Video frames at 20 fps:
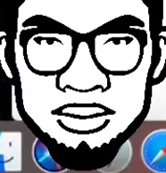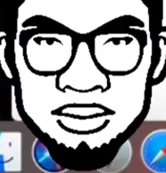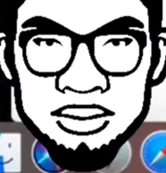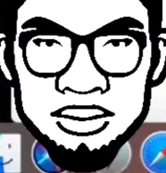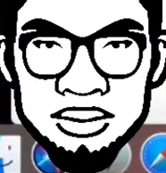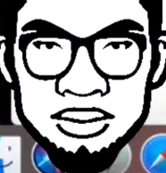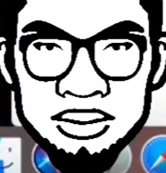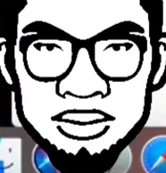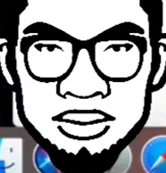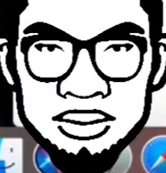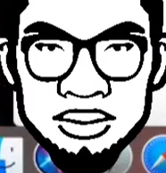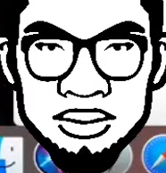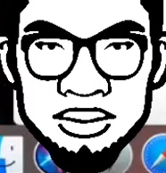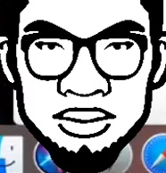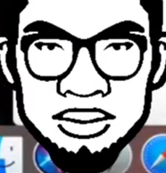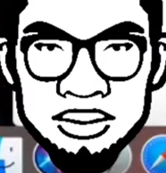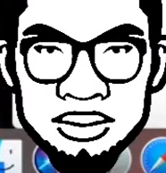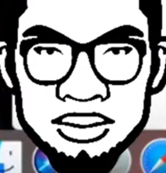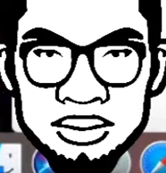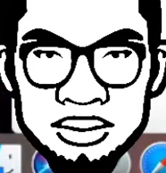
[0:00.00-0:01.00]
From
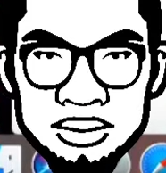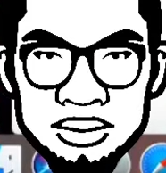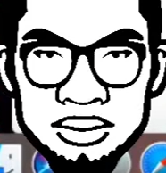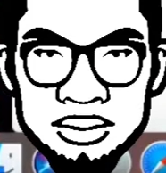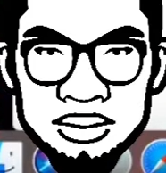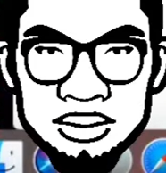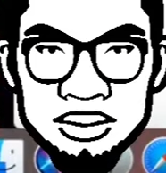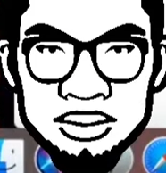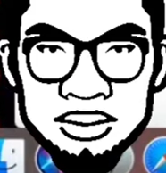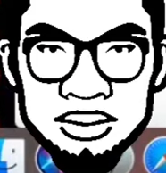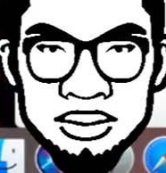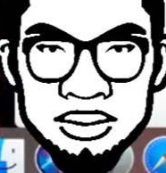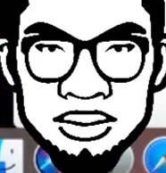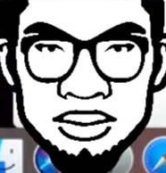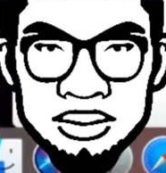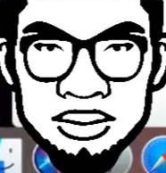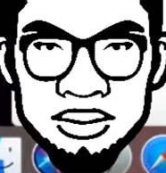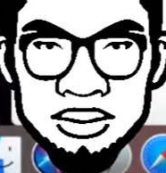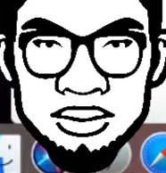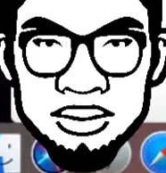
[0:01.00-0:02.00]
Bloomberg,
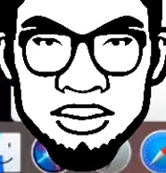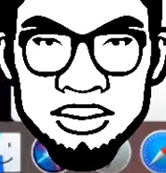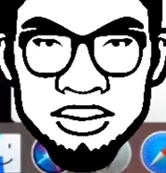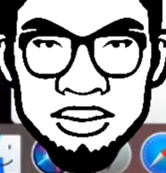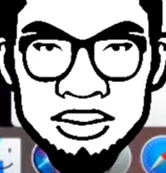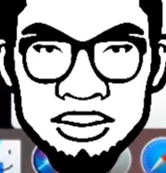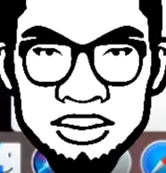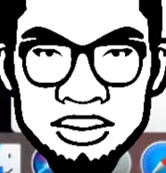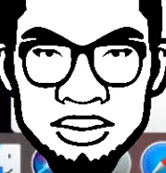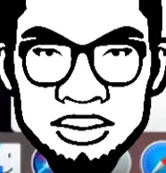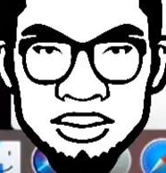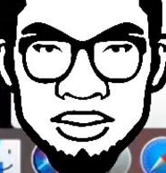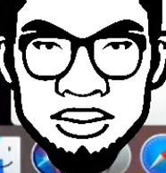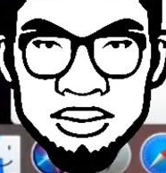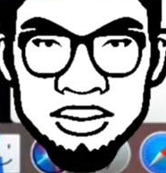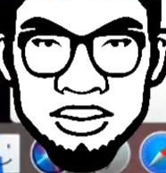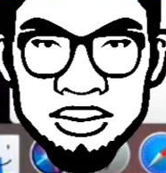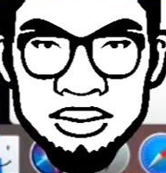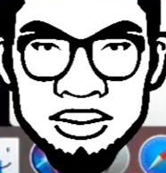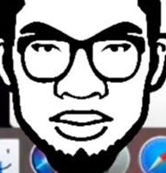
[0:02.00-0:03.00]
Tuesday,
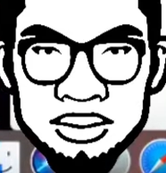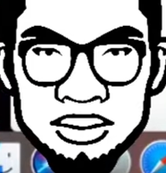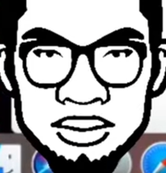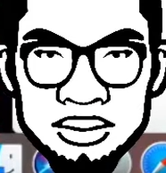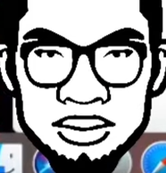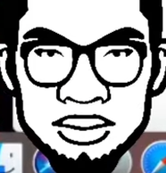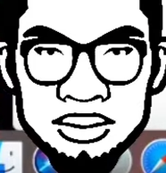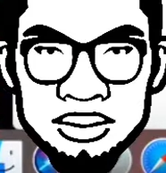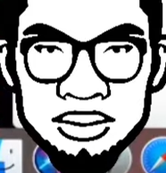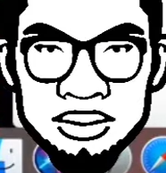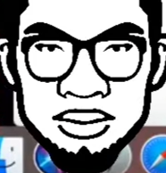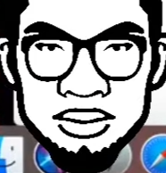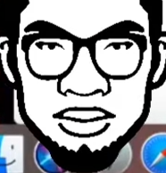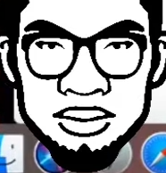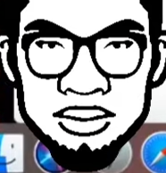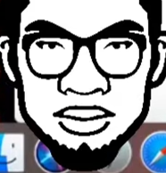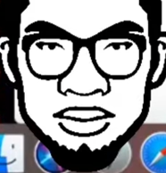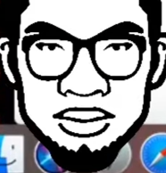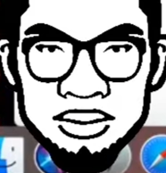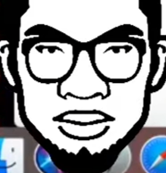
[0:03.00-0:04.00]
which was yesterday,
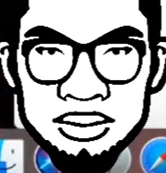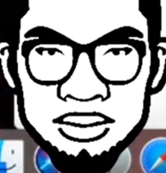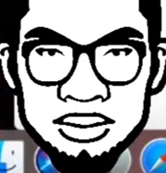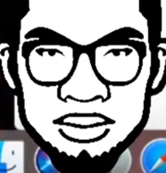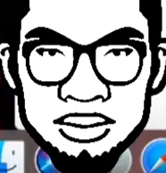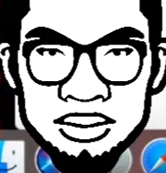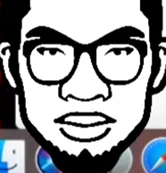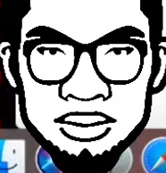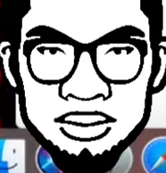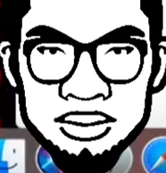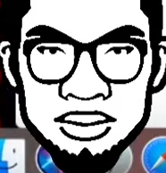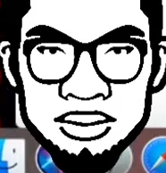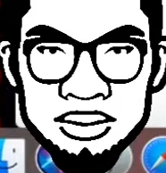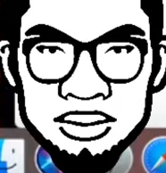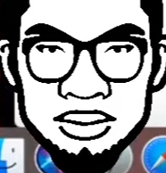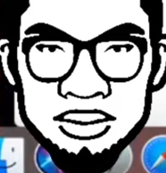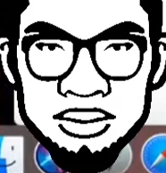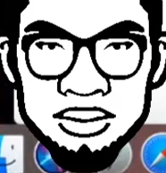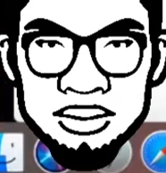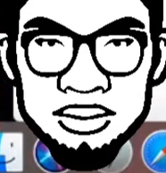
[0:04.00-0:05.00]
January 11,
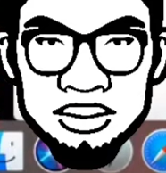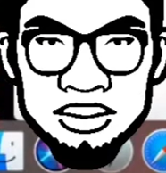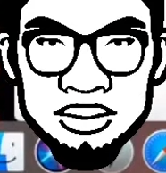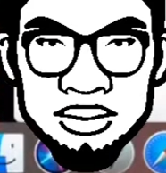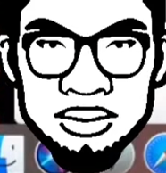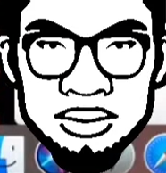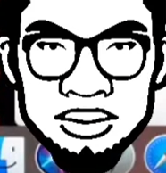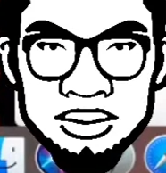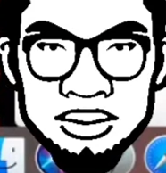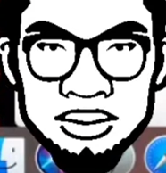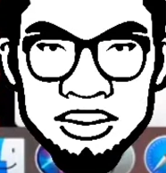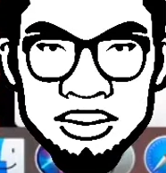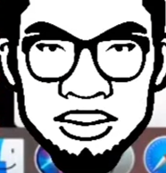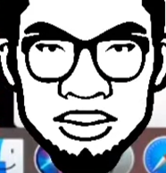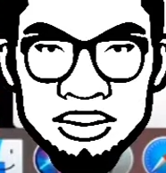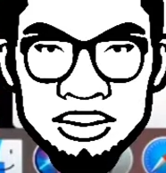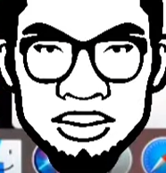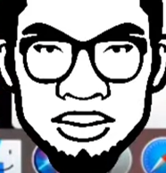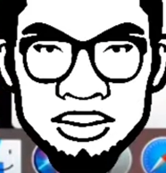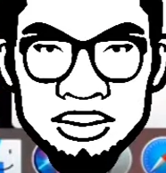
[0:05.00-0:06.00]
2022.
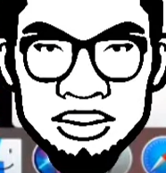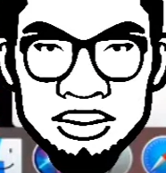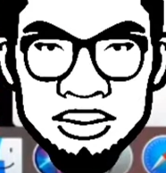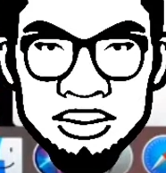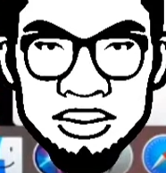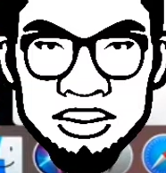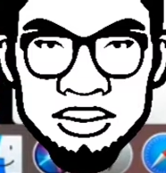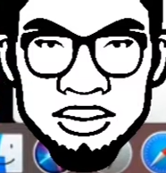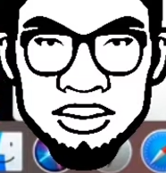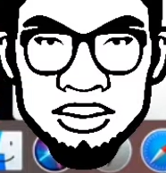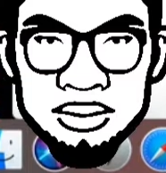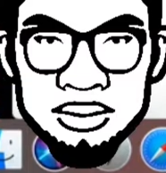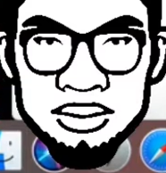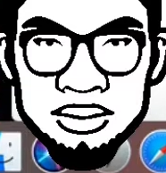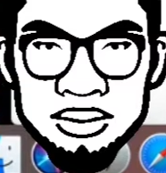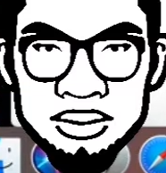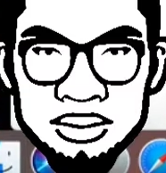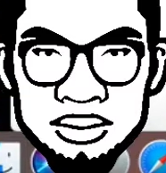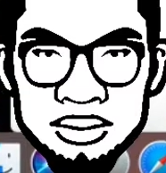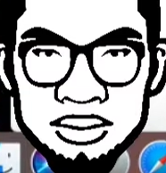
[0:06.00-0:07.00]

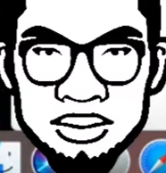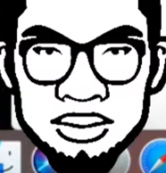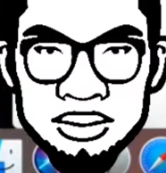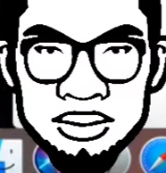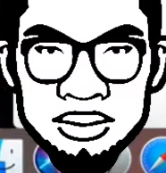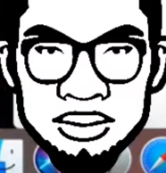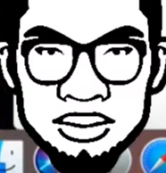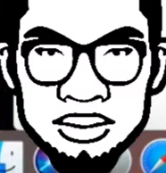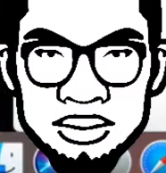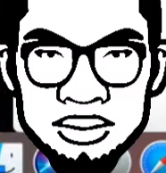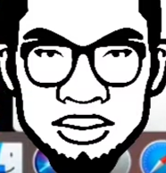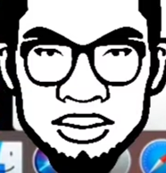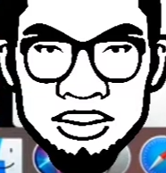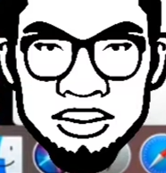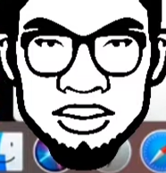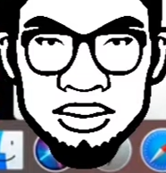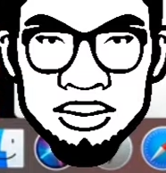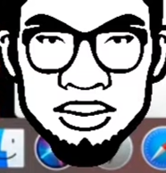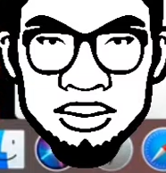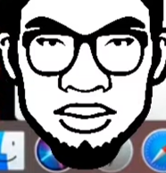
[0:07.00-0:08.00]
World's worst
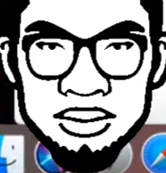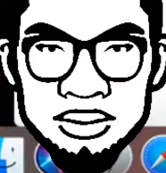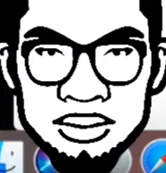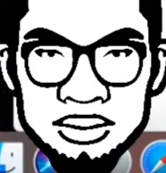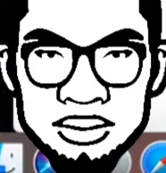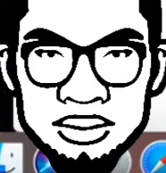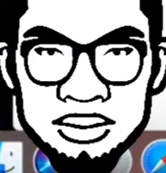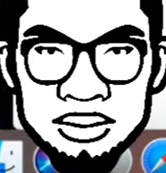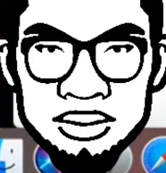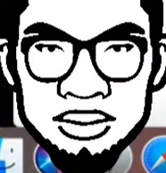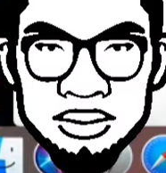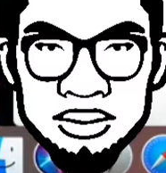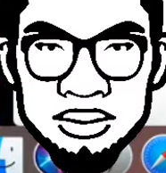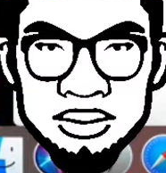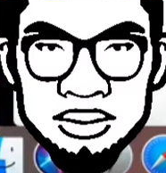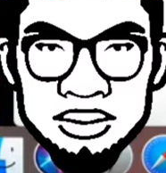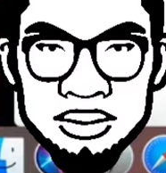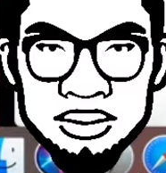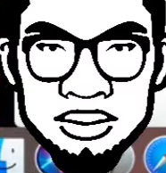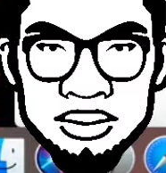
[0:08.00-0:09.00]
performing
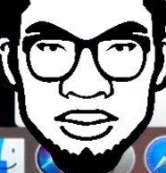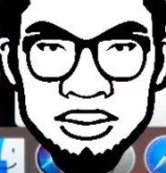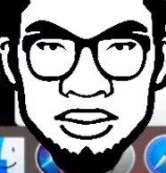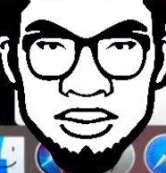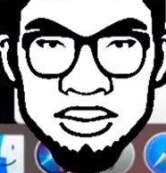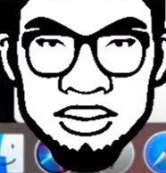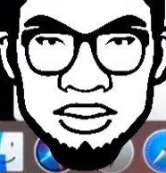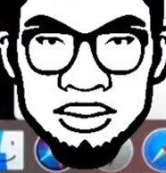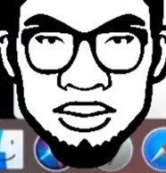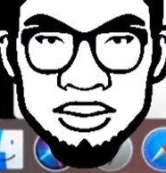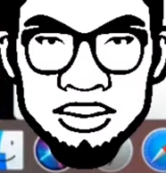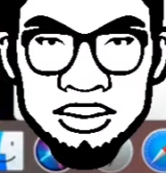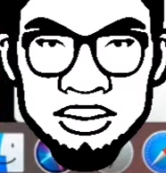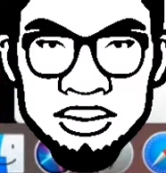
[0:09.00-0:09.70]
bank lent